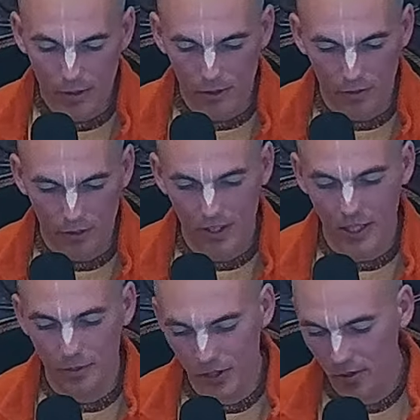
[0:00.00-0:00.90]
So the first
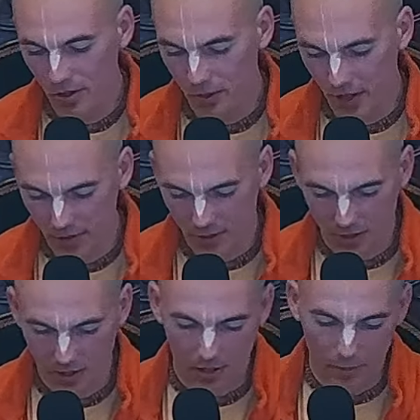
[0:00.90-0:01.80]
thing we do is we
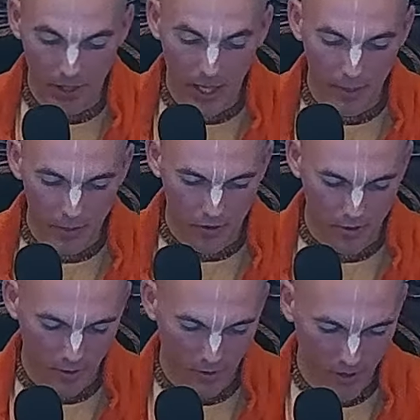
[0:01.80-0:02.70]
offer a pranam
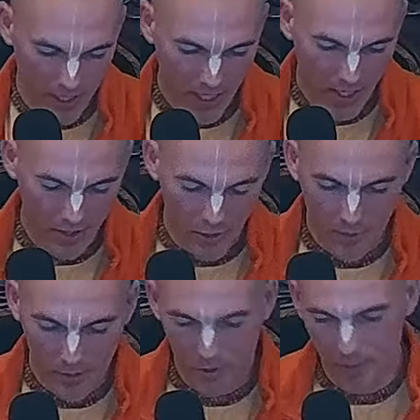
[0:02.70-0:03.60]
mantra to the
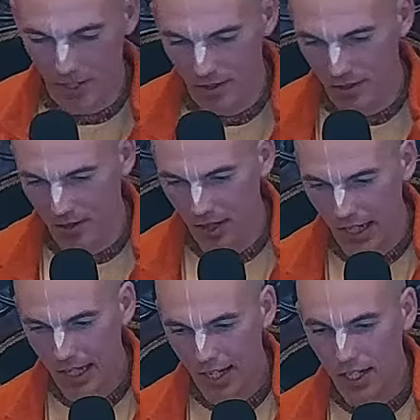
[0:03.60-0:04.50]
spiritual master.
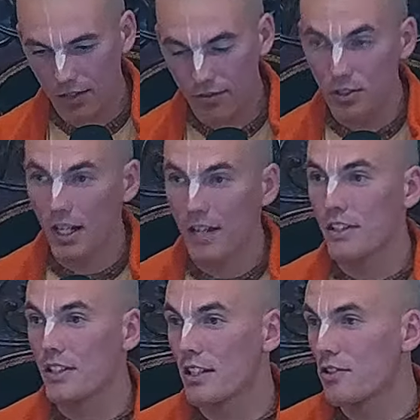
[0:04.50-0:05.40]
And if we don't
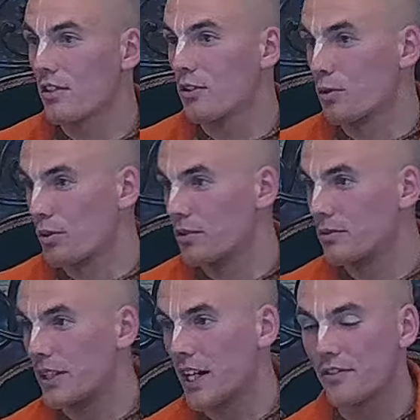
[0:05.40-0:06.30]
have a diksha guru,
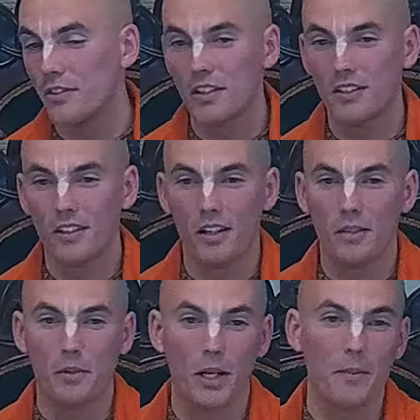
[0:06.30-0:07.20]
we offer
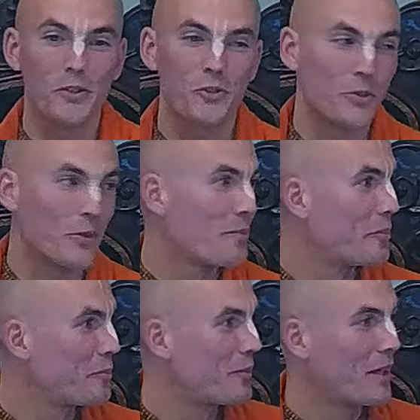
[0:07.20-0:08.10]
our pranam mantra to
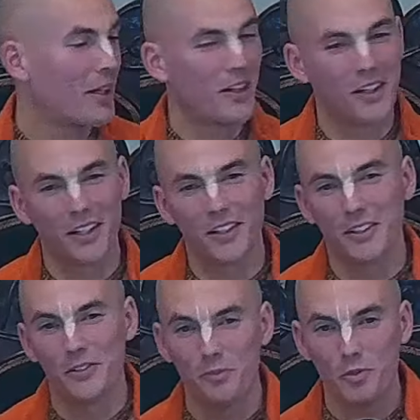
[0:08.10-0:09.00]

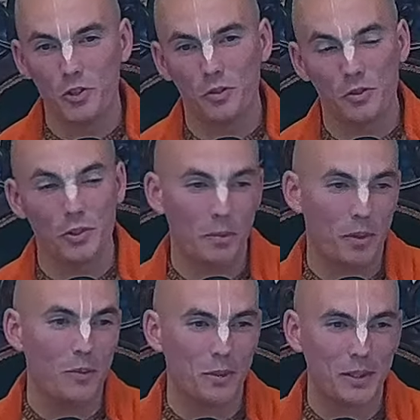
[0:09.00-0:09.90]
our Srila
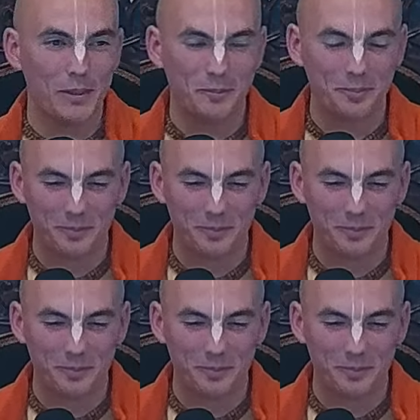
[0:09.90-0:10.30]
Prabhupada.